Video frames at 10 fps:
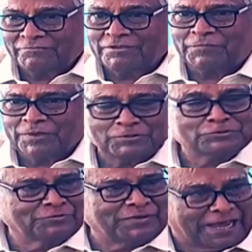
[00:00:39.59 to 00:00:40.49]
I mean,
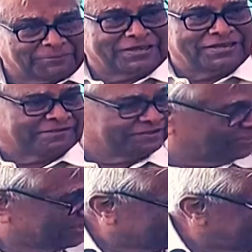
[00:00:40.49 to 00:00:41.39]
people should be happy
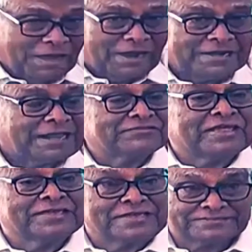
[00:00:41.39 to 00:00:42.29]
living there. And I
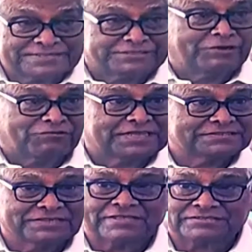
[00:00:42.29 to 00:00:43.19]
think he has achieved
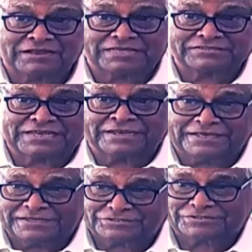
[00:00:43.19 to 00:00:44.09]
this in these last
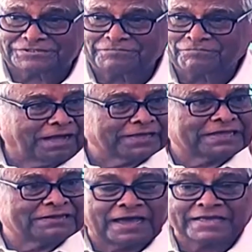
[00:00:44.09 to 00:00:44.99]
10 years. I
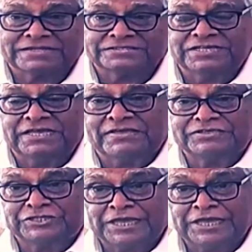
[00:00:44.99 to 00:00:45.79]
can see the